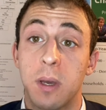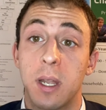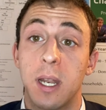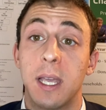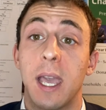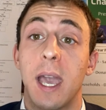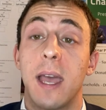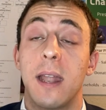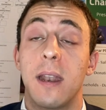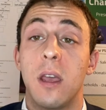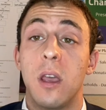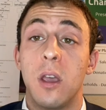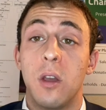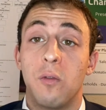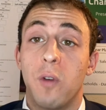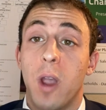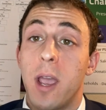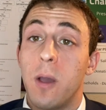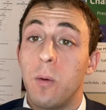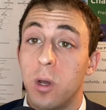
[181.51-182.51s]
again,
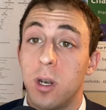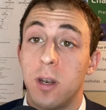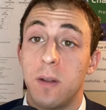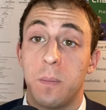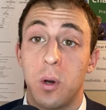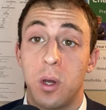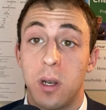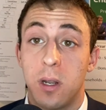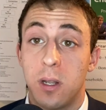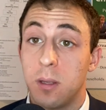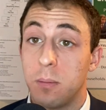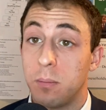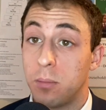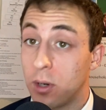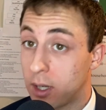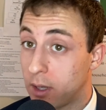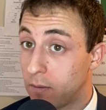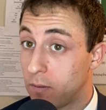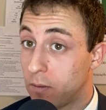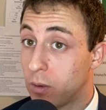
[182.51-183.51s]
Ray wouldn't have put it in the
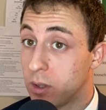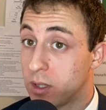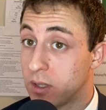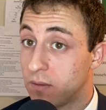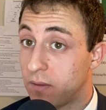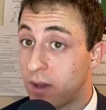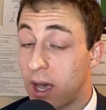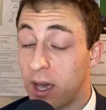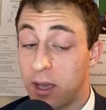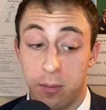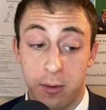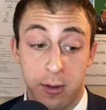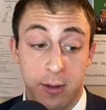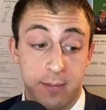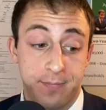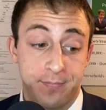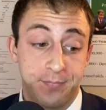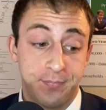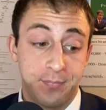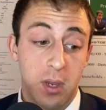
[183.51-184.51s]
book if it wasn't valuable.
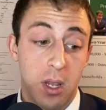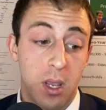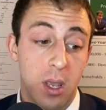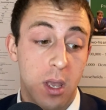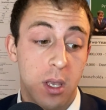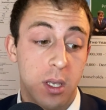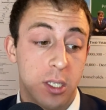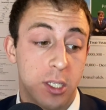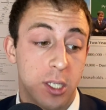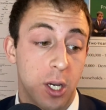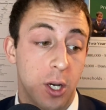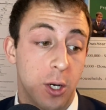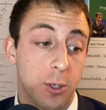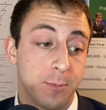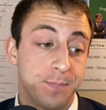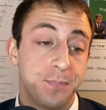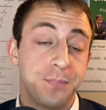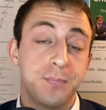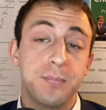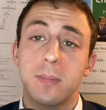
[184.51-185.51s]
So,
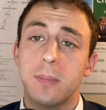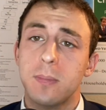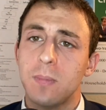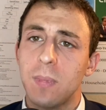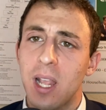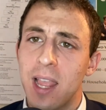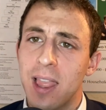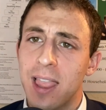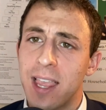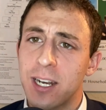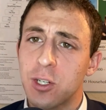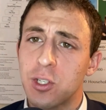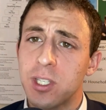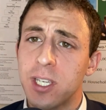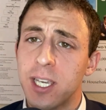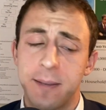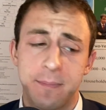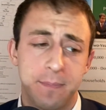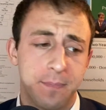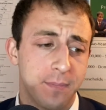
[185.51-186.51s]
letter
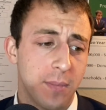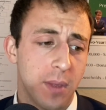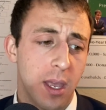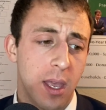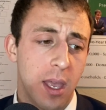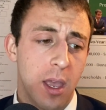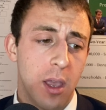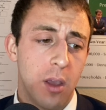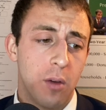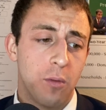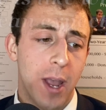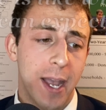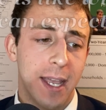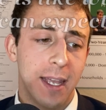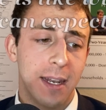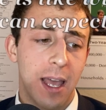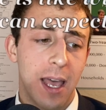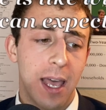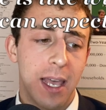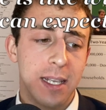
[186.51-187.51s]
C.
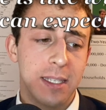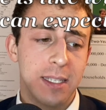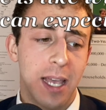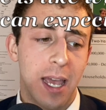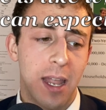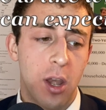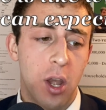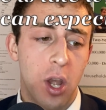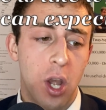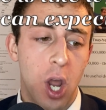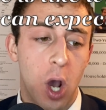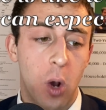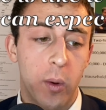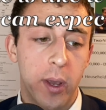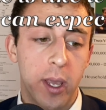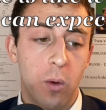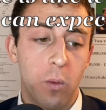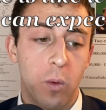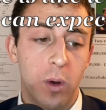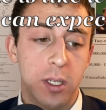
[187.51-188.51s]
Recognize that
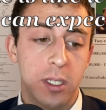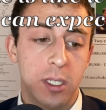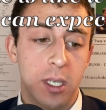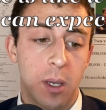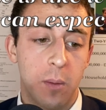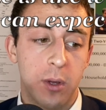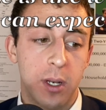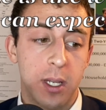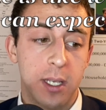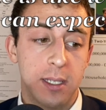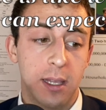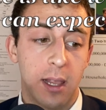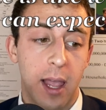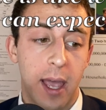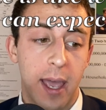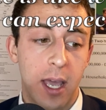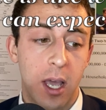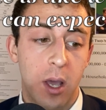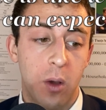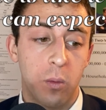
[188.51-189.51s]
knowing what someone is
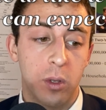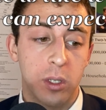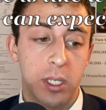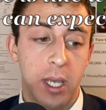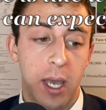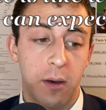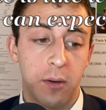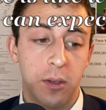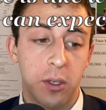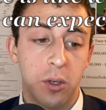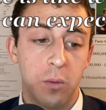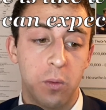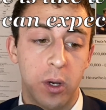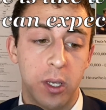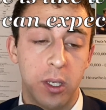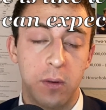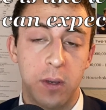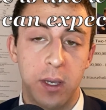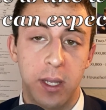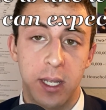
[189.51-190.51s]
like will tell you what
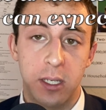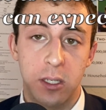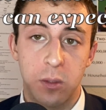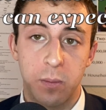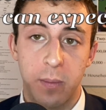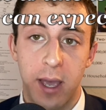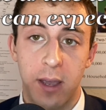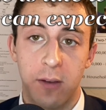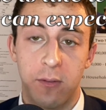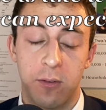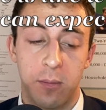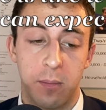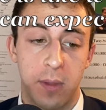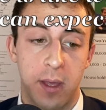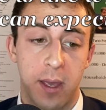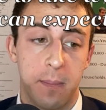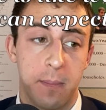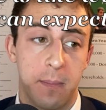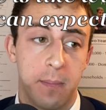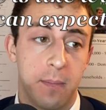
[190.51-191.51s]
you can expect from
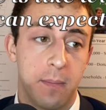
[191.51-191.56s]
them.